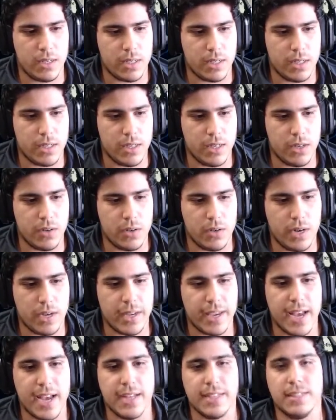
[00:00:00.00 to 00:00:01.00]
here
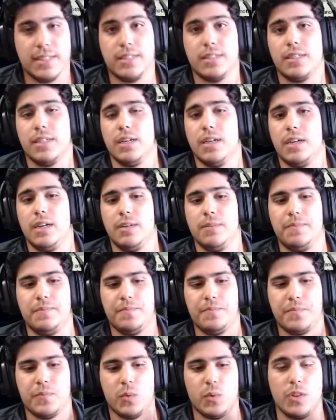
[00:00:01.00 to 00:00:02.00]
against
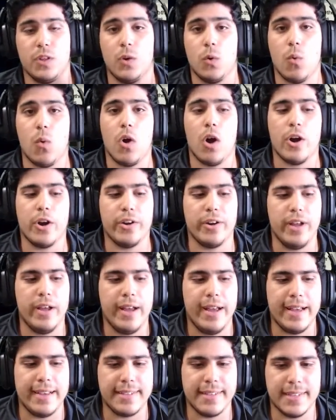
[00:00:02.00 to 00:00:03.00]
with the Guard
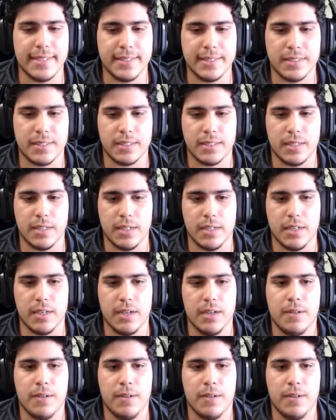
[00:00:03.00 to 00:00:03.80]
against the